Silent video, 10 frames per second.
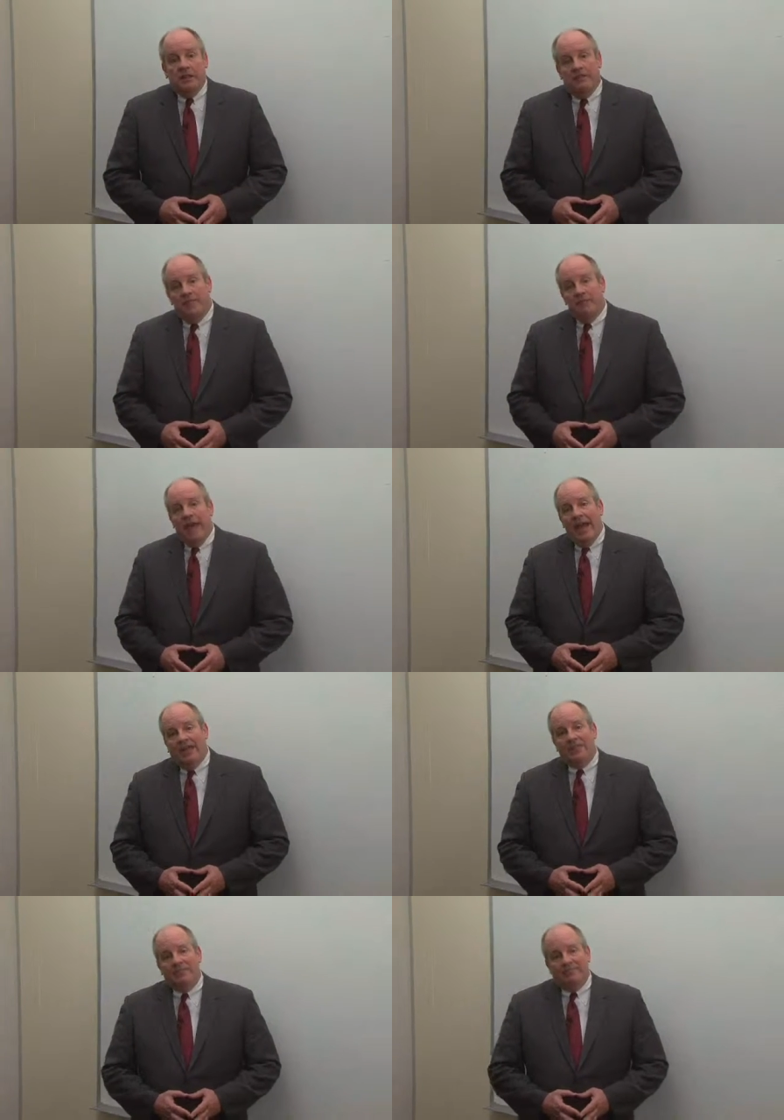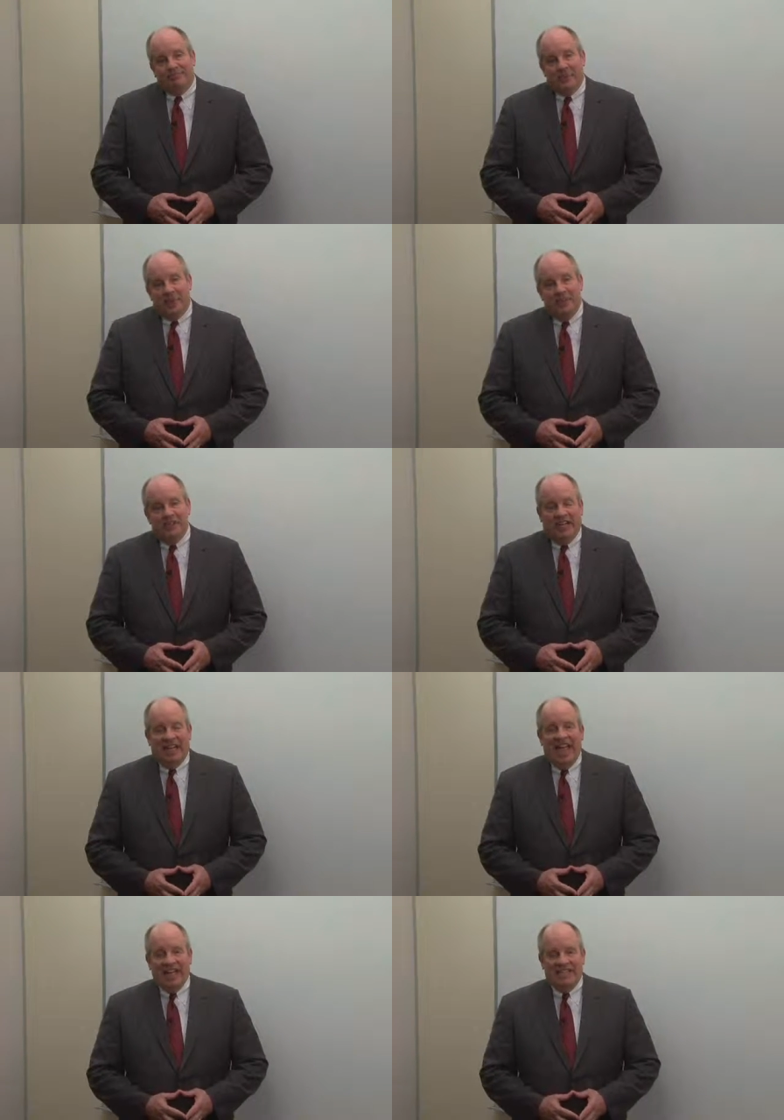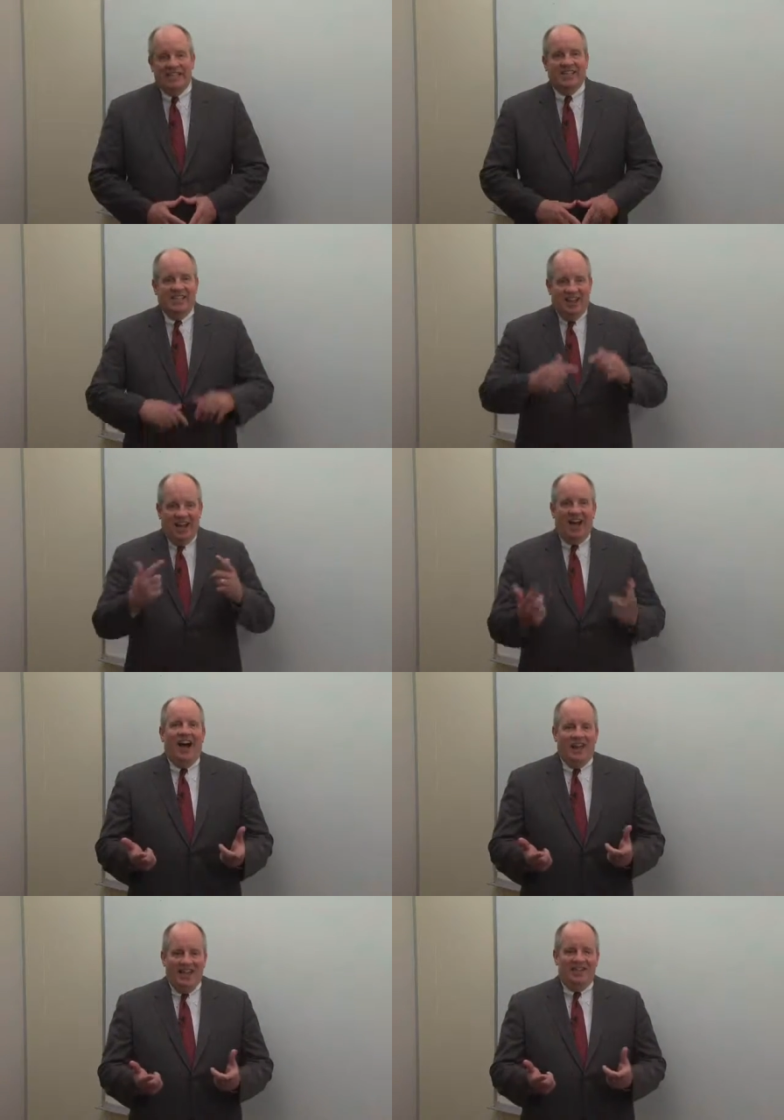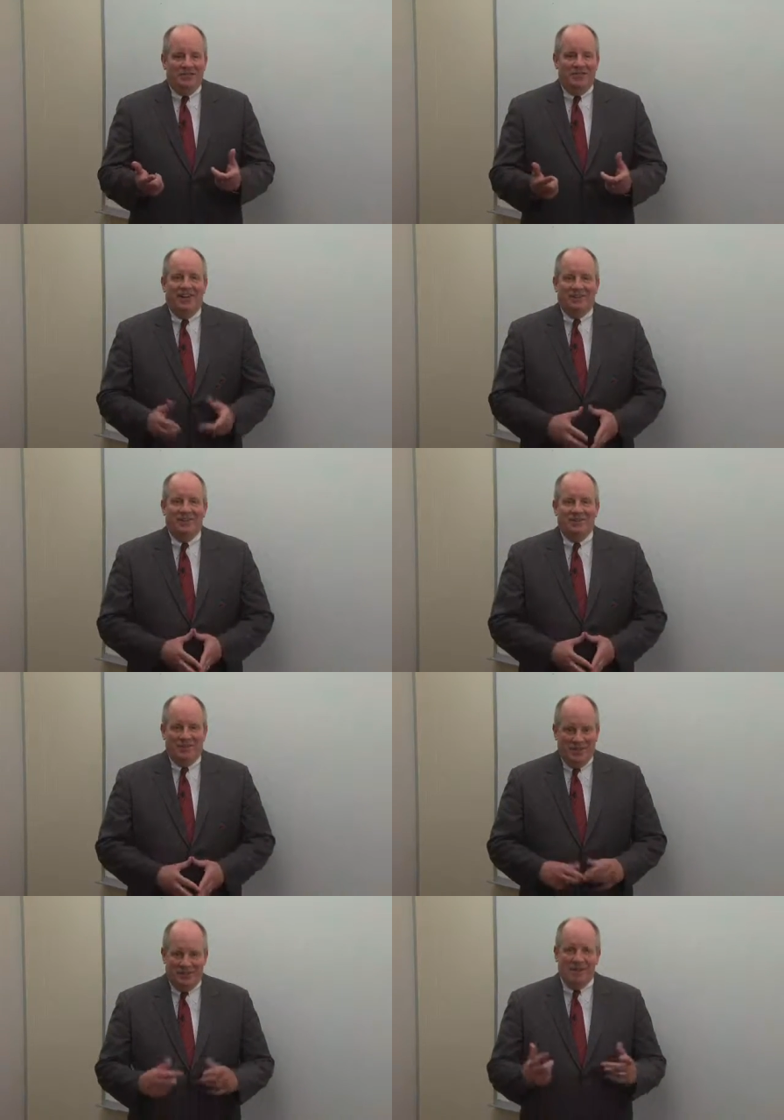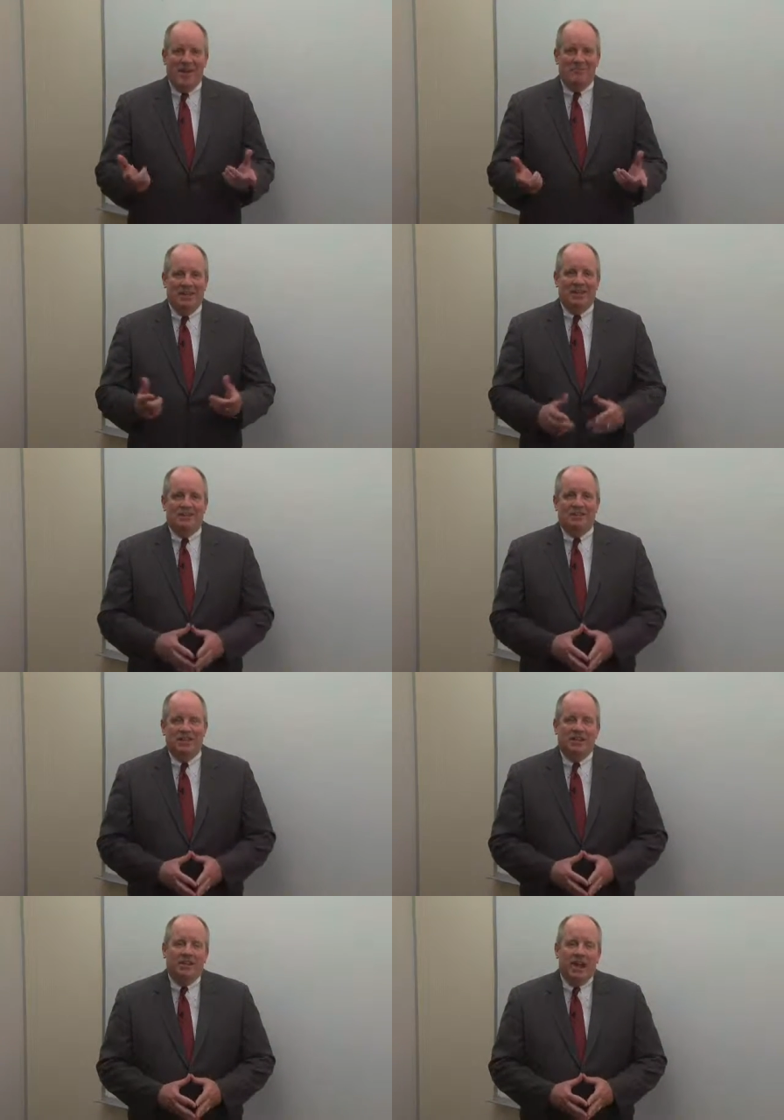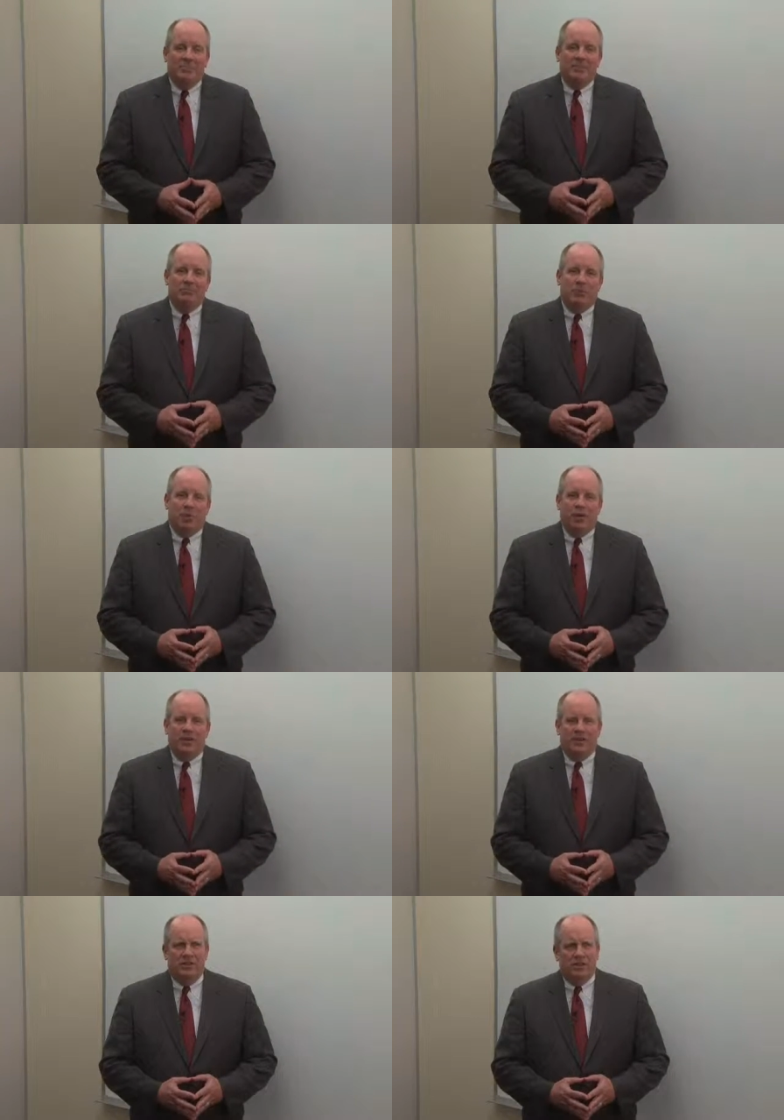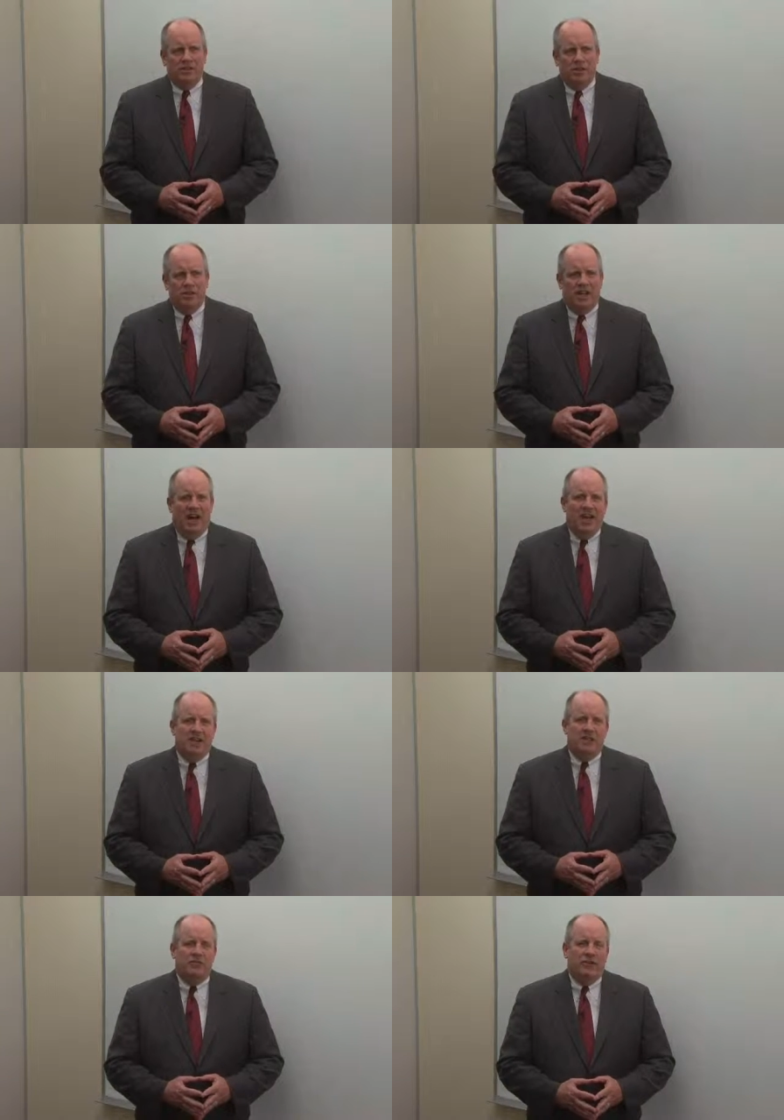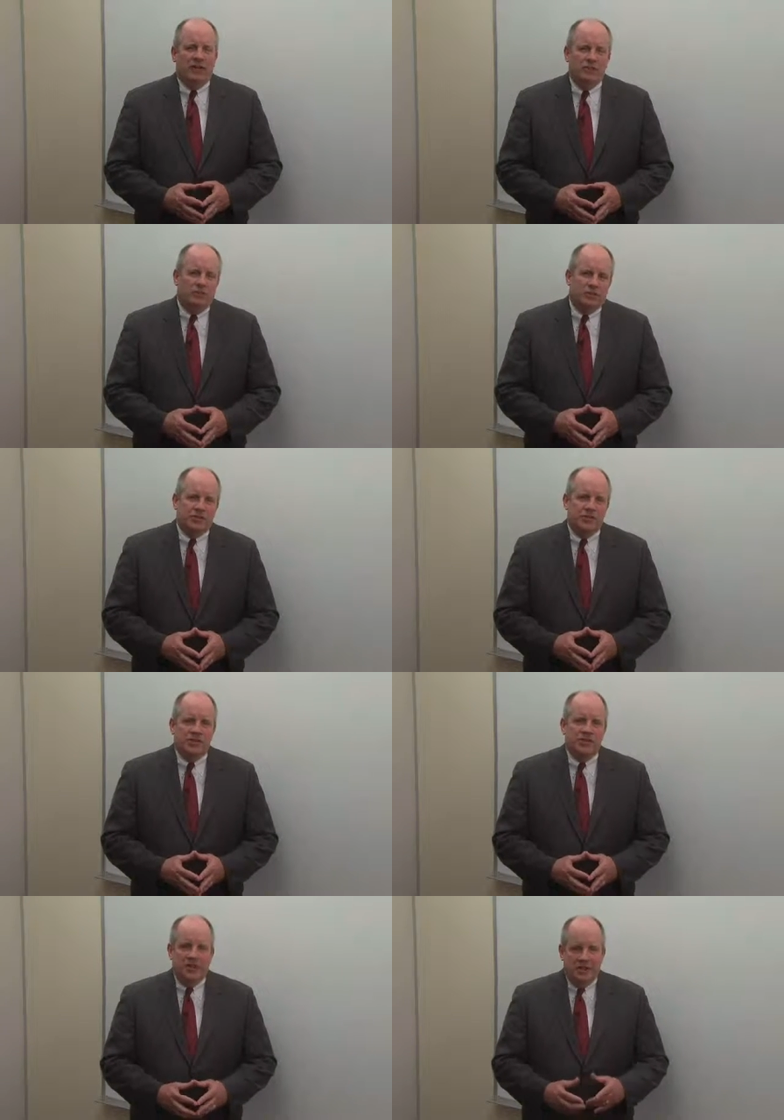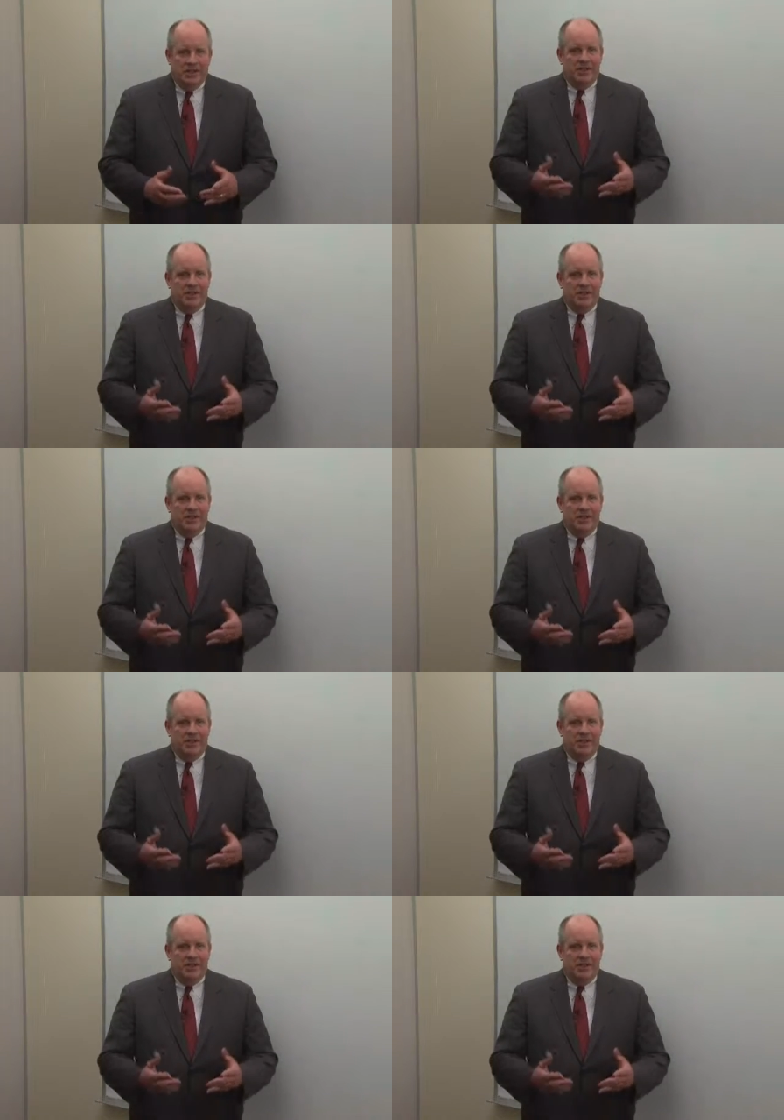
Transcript: The VMAX is a classic high-end device, whatever that means, and, and a lot of people wonder. So, what's a high-end device versus